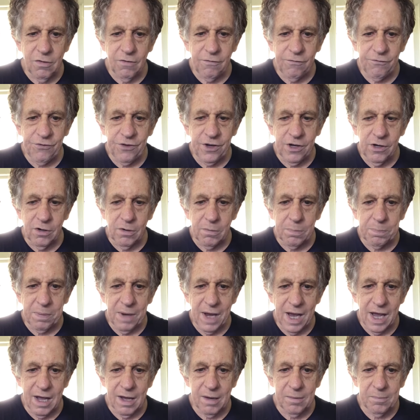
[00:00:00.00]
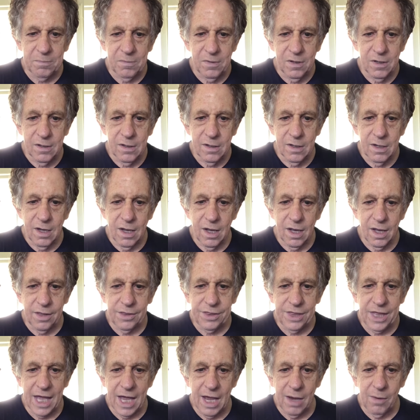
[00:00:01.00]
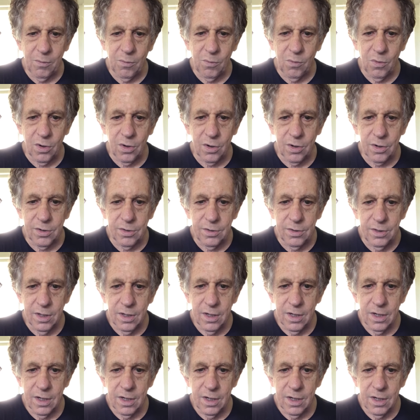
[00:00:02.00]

a finger palm of that word,